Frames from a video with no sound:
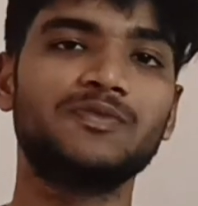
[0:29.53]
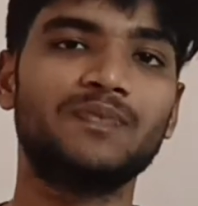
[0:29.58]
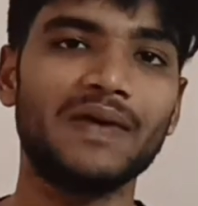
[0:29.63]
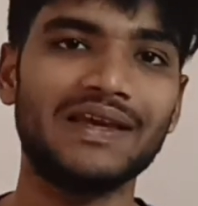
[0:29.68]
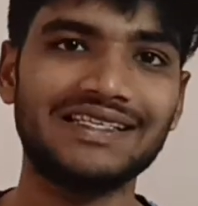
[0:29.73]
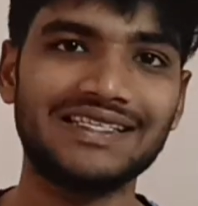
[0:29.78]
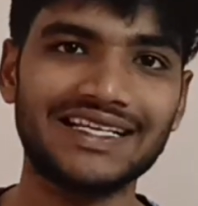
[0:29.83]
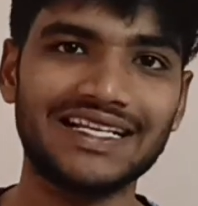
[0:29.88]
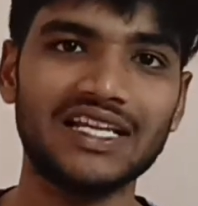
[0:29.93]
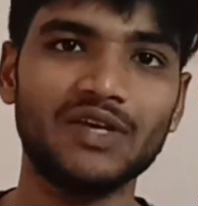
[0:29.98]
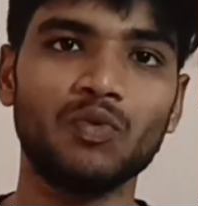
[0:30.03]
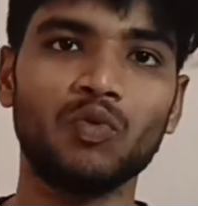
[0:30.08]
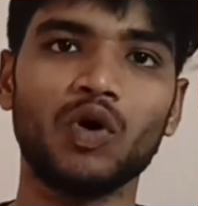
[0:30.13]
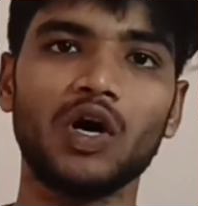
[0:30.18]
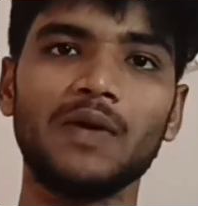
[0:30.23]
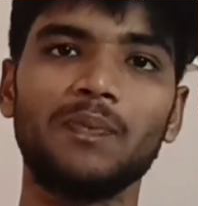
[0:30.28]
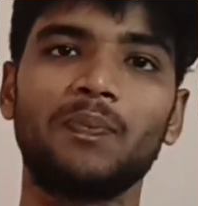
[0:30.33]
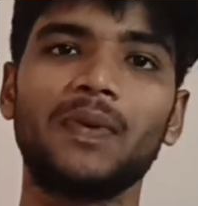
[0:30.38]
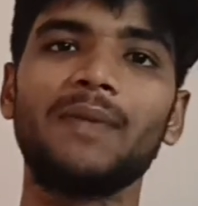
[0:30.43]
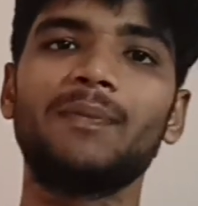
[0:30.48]
is basically
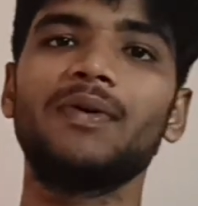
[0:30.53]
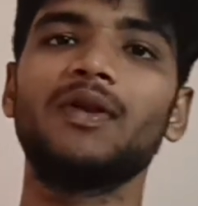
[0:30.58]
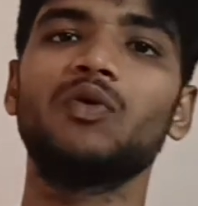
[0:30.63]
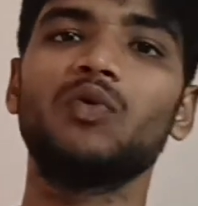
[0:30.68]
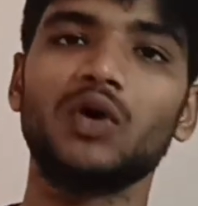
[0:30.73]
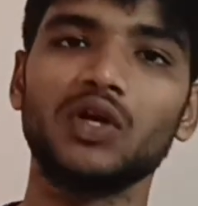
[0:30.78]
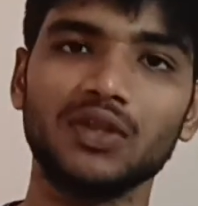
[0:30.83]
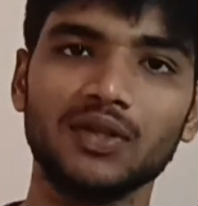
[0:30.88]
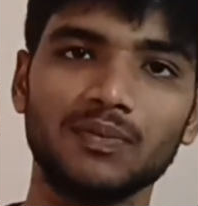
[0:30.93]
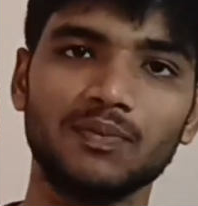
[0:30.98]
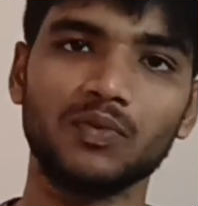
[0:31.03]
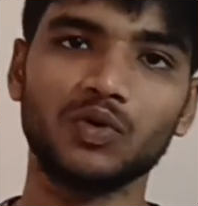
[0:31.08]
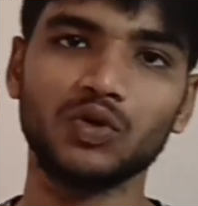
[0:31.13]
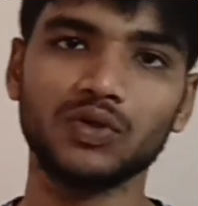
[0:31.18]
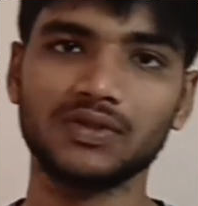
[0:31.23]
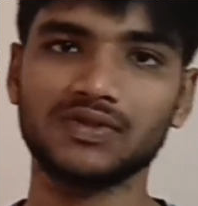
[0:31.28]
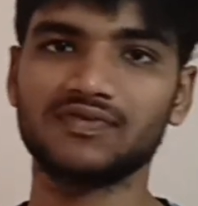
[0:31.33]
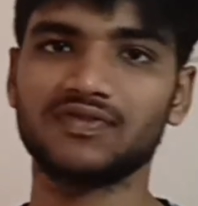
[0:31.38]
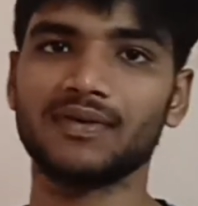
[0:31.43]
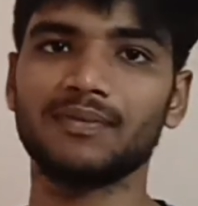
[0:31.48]
what people want the
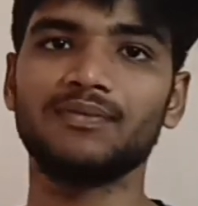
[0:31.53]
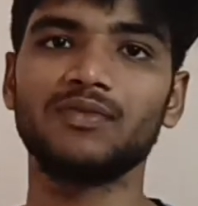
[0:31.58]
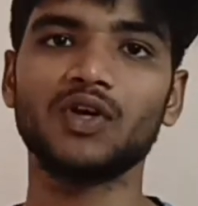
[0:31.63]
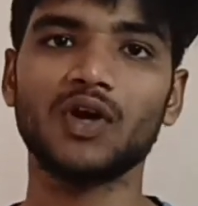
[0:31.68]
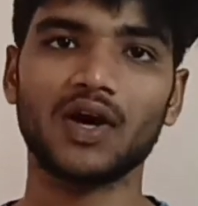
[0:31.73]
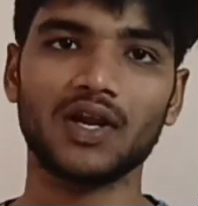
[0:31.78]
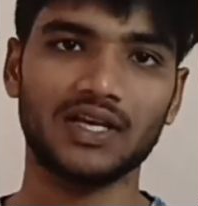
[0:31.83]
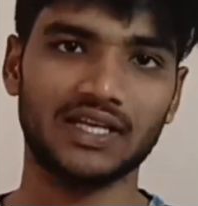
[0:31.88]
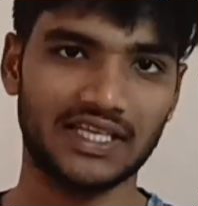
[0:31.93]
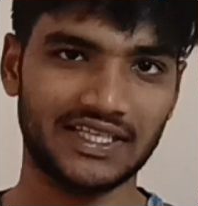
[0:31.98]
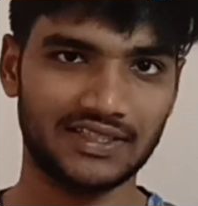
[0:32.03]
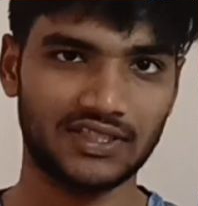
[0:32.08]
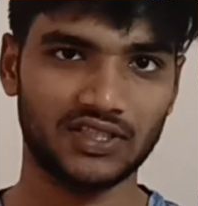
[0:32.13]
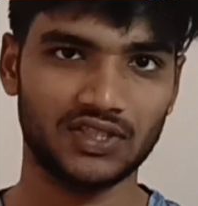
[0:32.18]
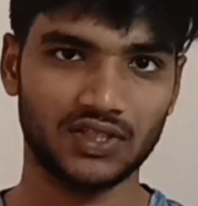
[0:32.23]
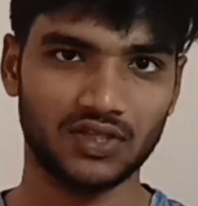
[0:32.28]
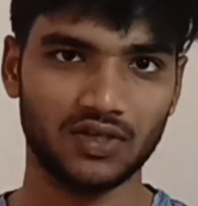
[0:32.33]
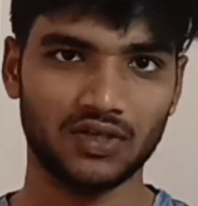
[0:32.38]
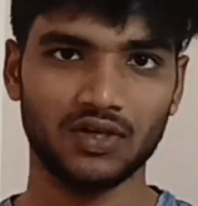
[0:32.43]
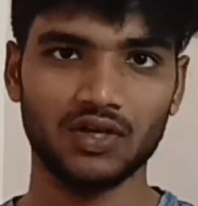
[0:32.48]
most from your
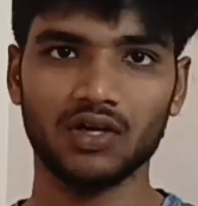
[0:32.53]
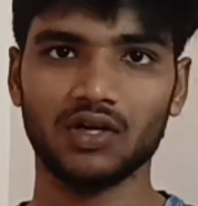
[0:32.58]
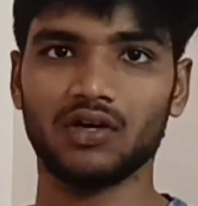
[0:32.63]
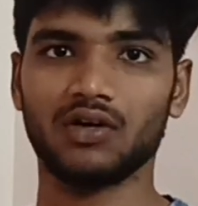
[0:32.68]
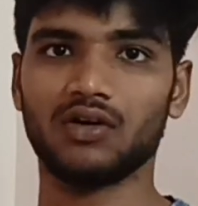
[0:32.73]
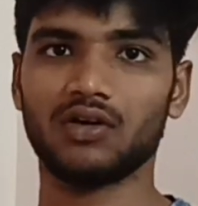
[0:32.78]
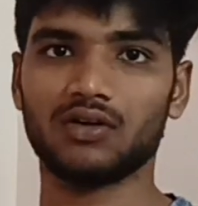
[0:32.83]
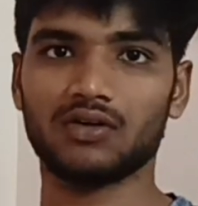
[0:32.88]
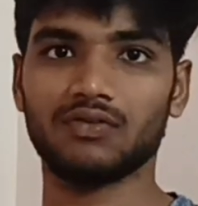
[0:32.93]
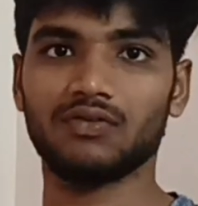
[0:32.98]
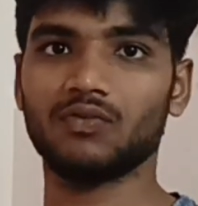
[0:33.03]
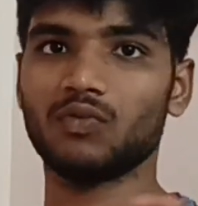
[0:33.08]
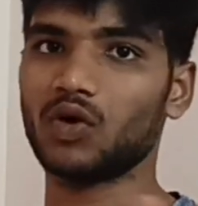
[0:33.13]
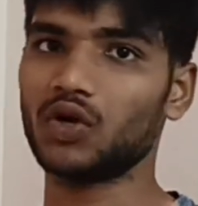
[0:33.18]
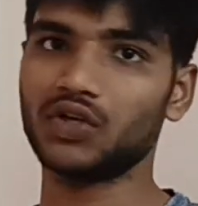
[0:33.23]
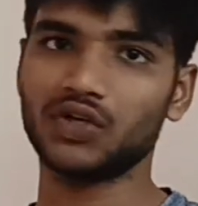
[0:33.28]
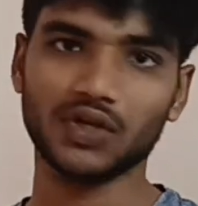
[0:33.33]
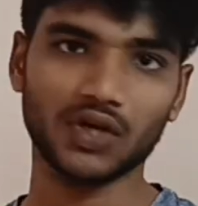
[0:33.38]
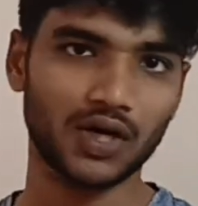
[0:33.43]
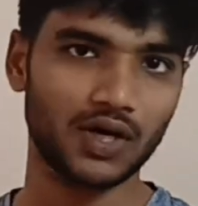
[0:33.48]
niche or
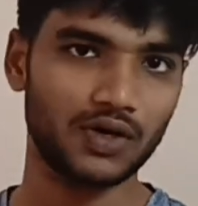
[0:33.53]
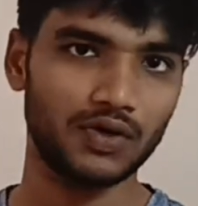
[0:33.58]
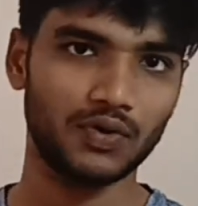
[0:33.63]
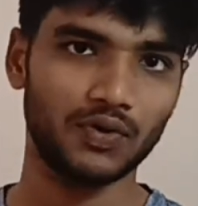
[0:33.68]
what you are